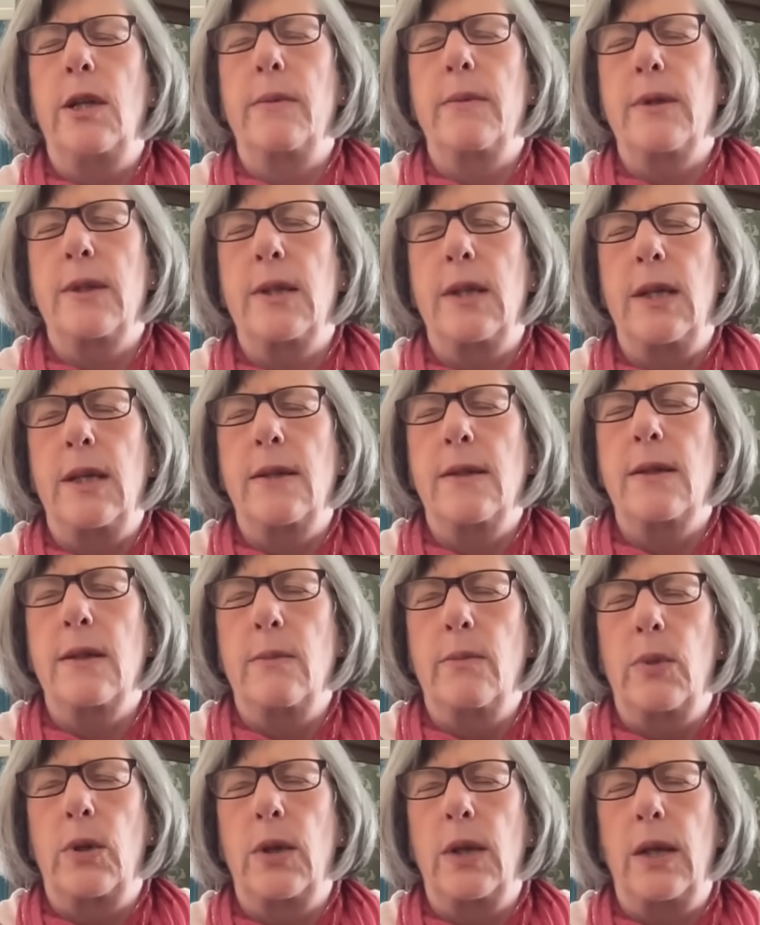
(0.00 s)
I'm seeing
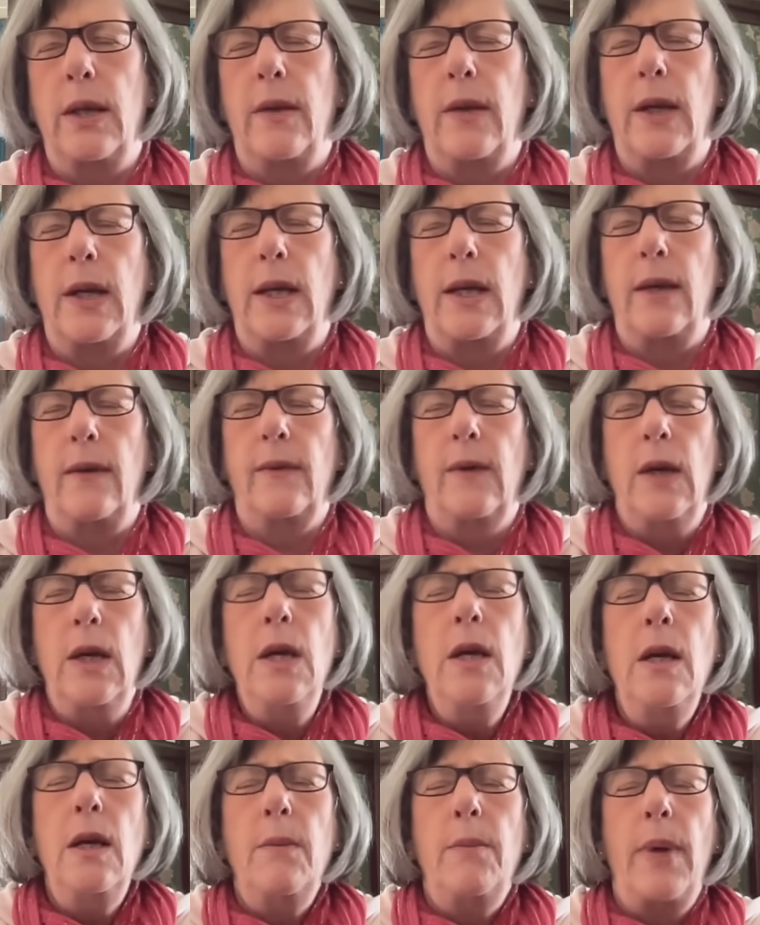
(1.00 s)
somebody that is
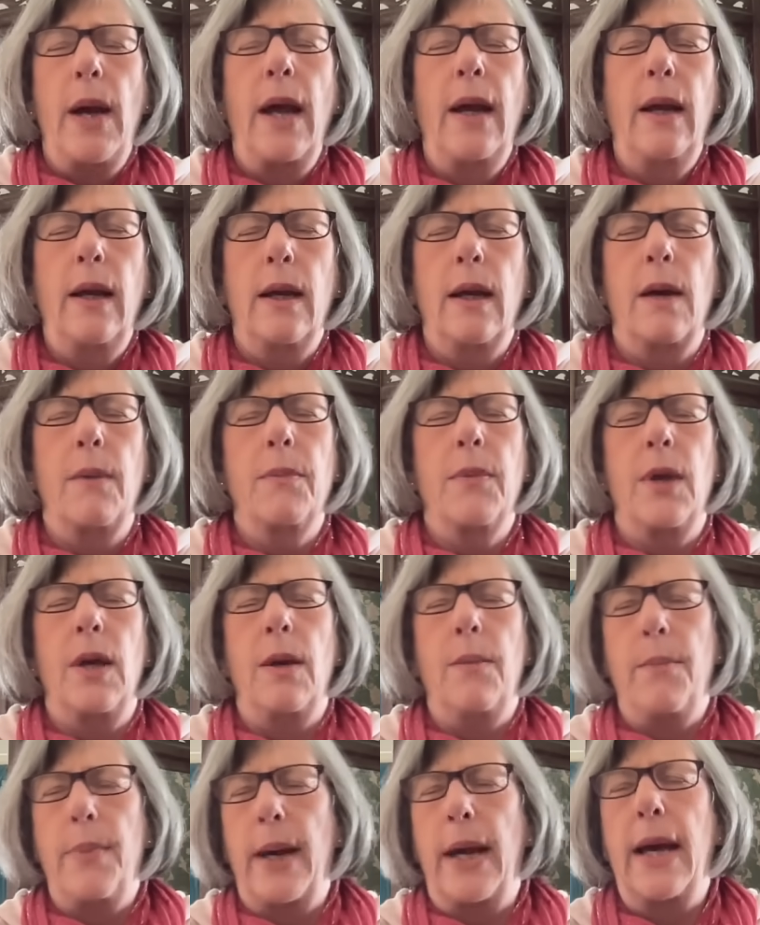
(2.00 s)
packing up
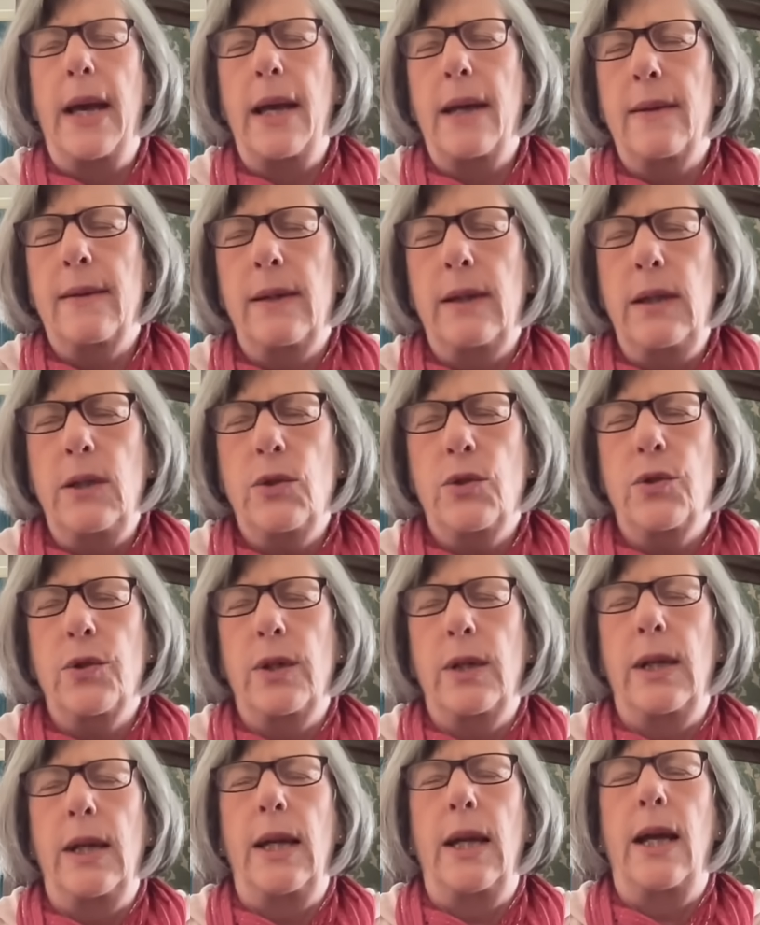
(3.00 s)
their bags
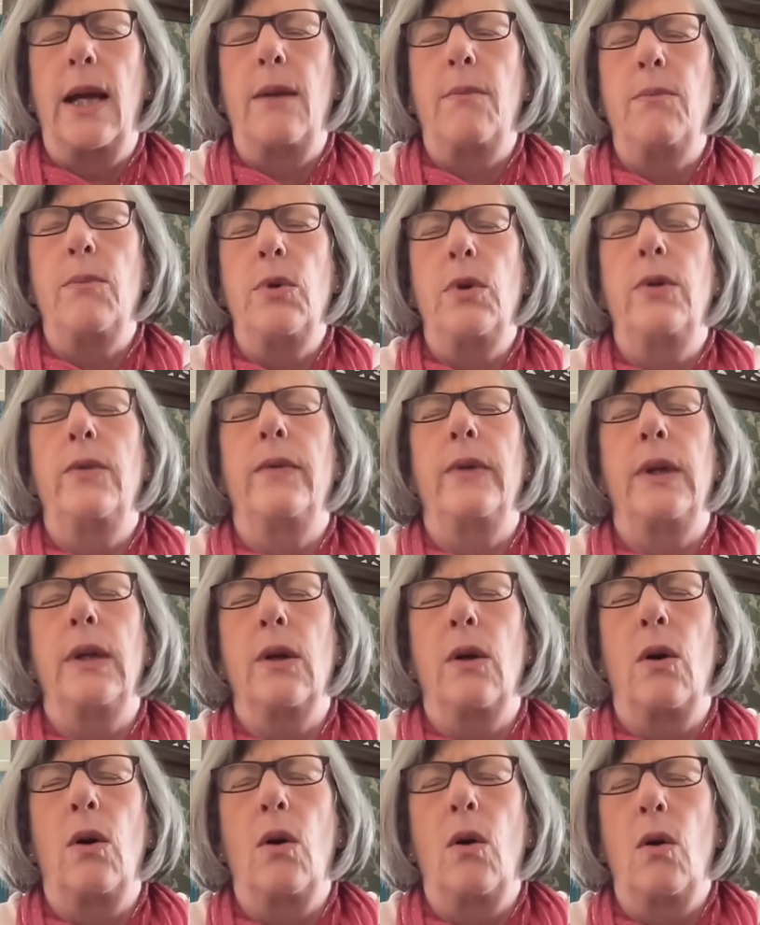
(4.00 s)
literally and moving
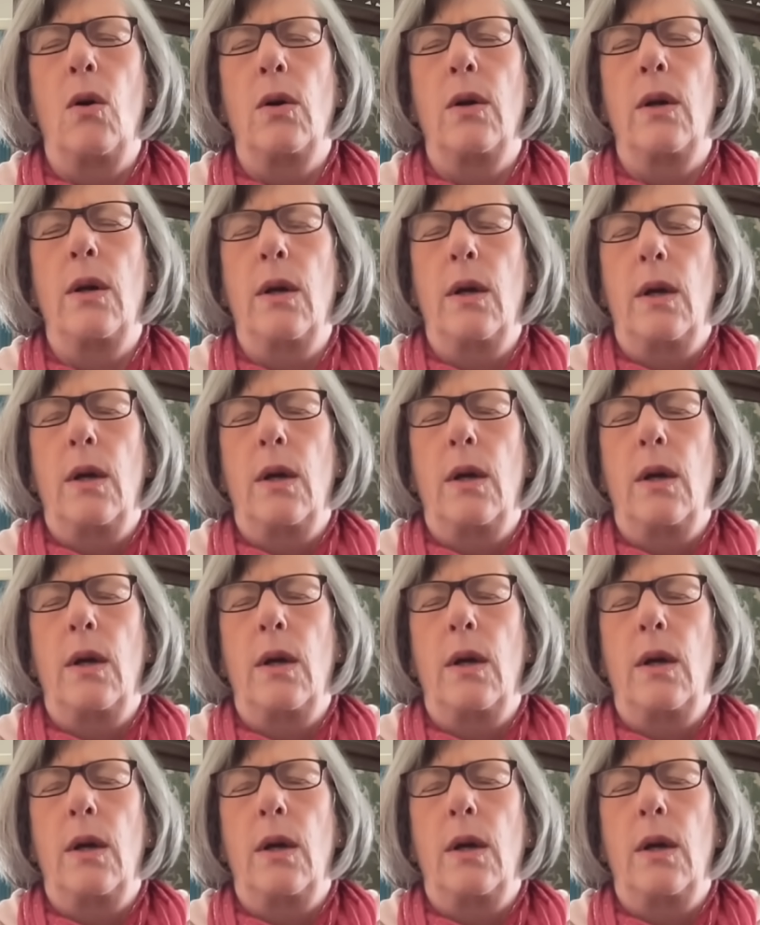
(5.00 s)
on